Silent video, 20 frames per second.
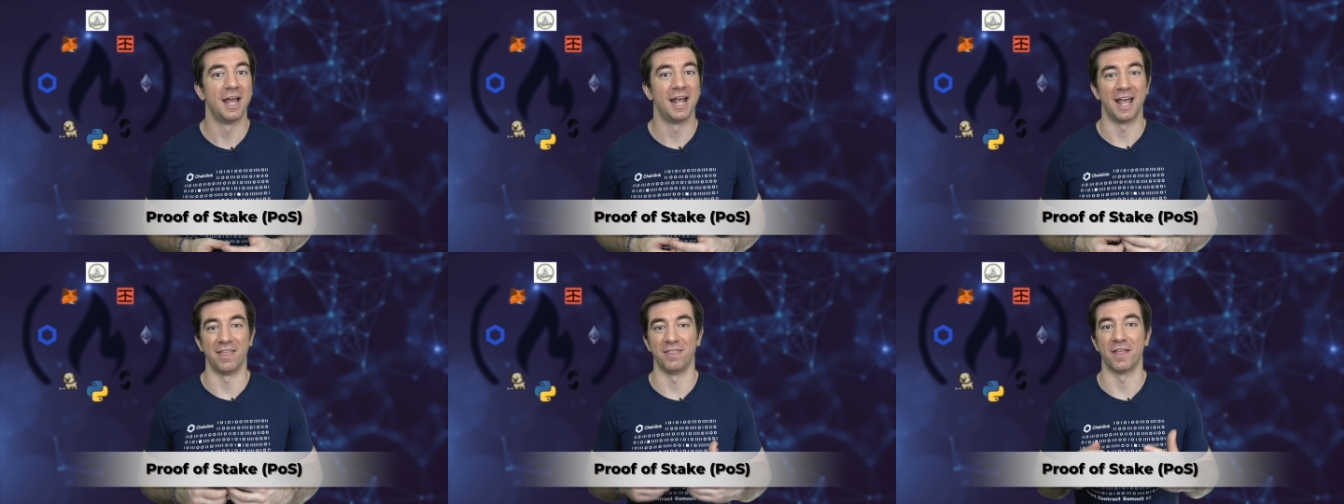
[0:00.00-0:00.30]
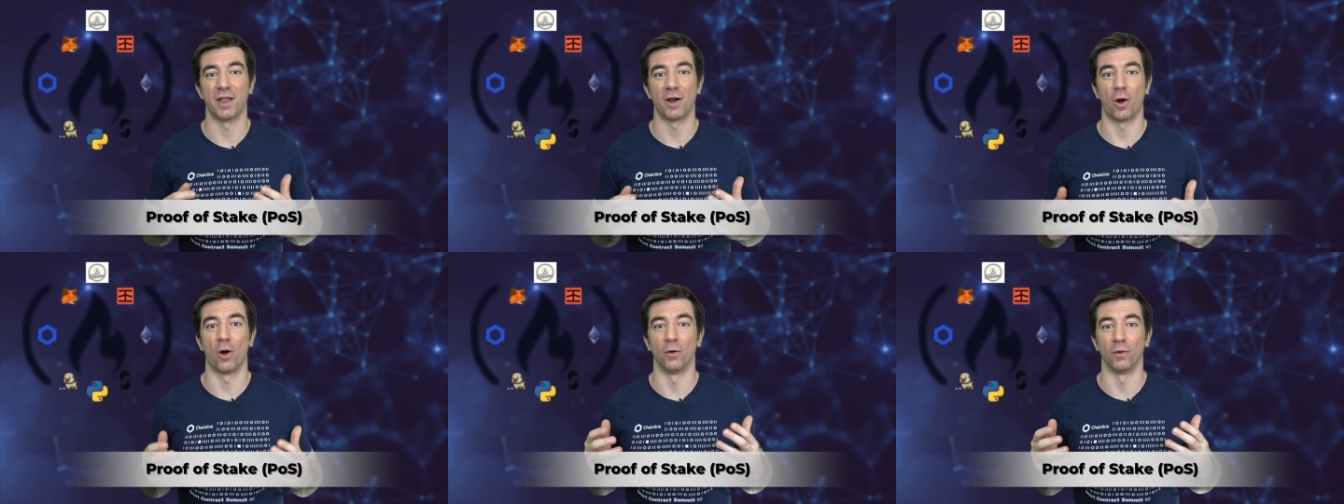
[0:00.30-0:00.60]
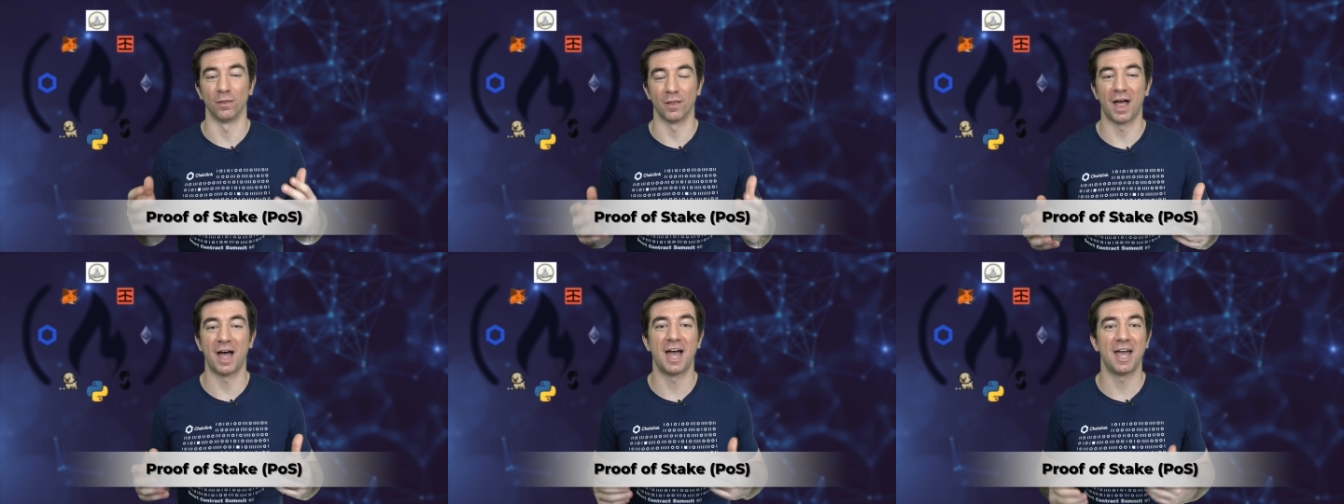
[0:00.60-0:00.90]
and that are
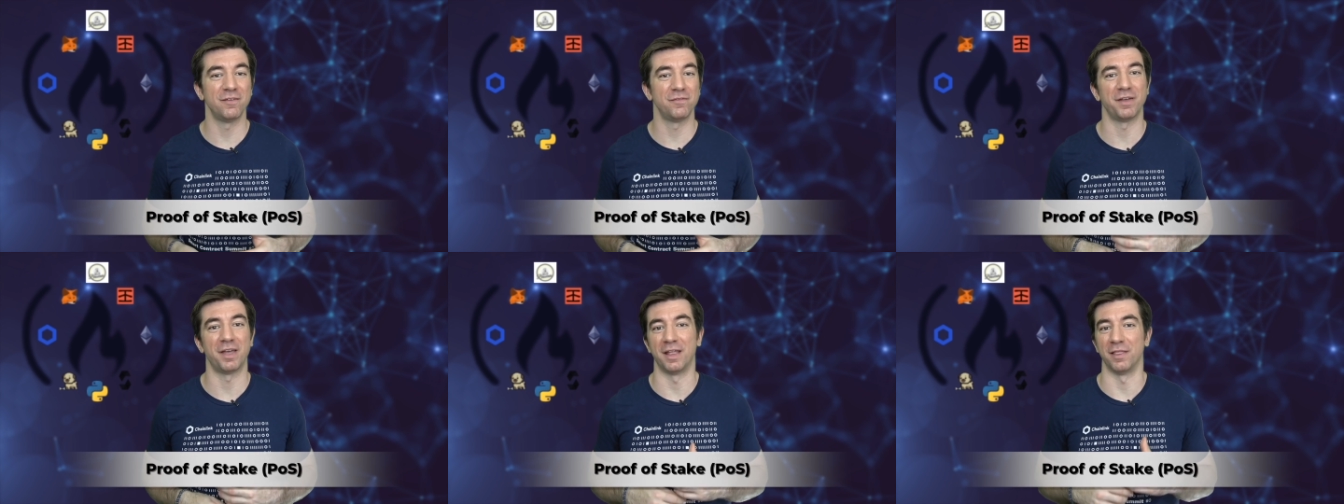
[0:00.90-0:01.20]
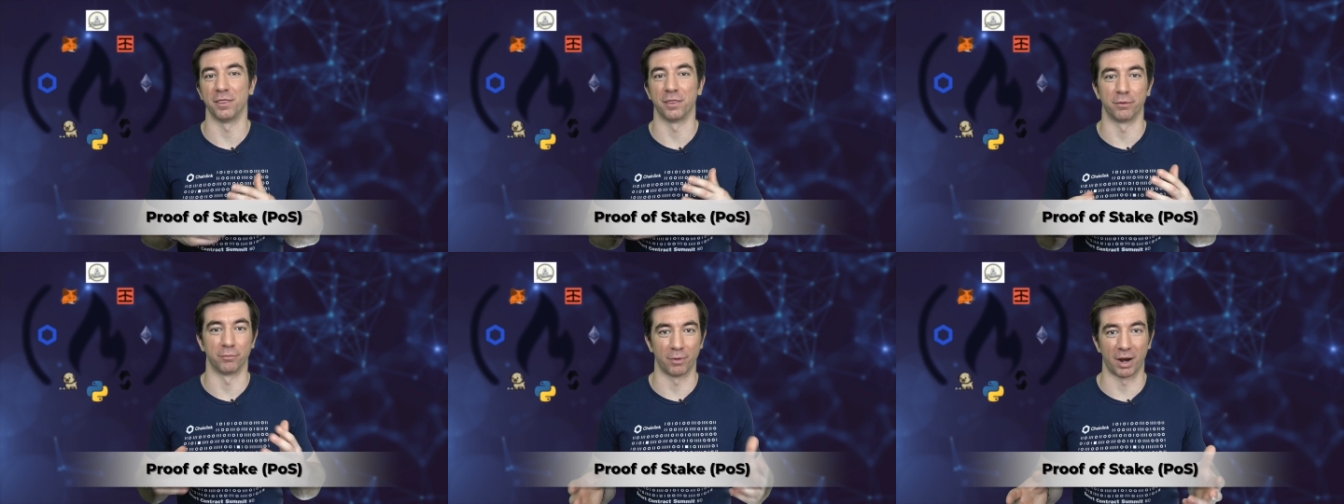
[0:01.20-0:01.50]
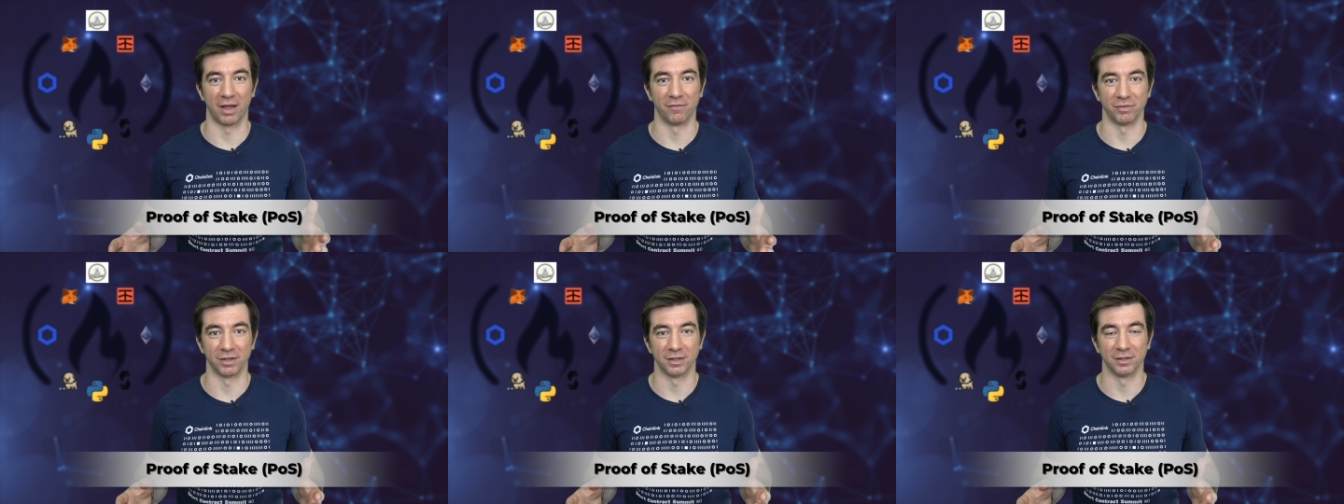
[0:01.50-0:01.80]
live and
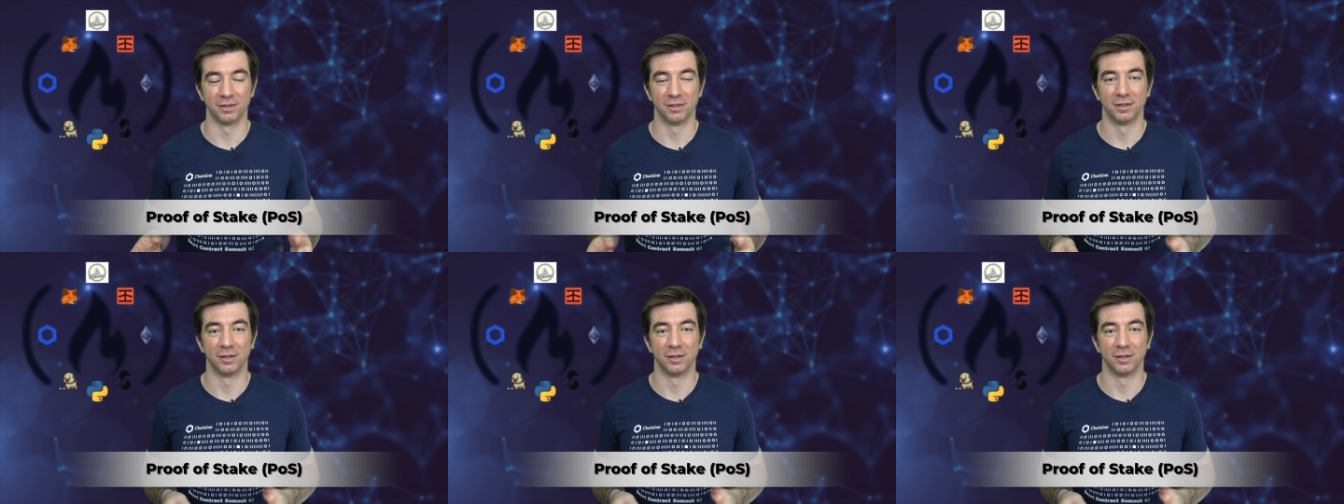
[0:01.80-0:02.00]
thriving.